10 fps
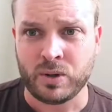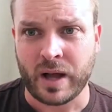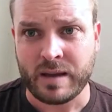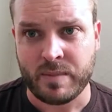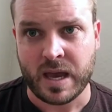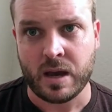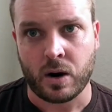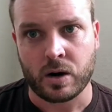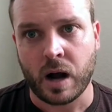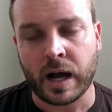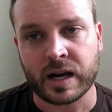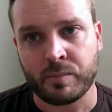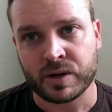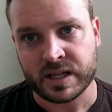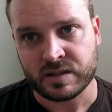like me are not going to
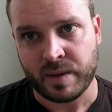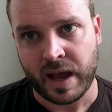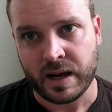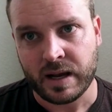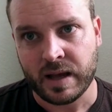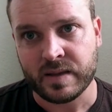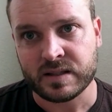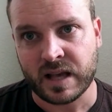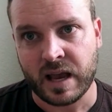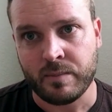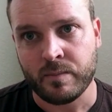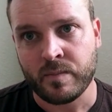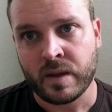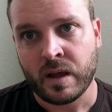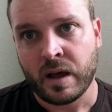participate in the same
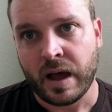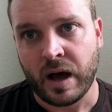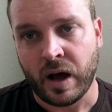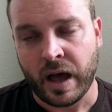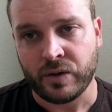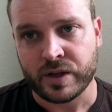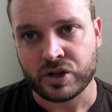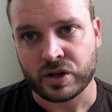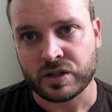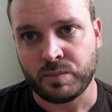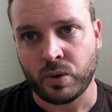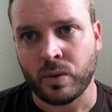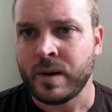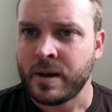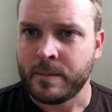health insurance
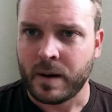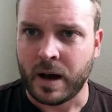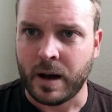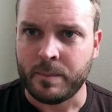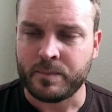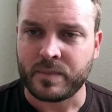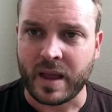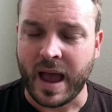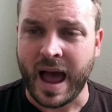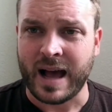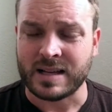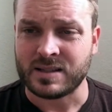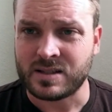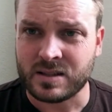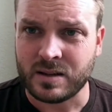pool
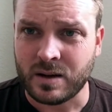as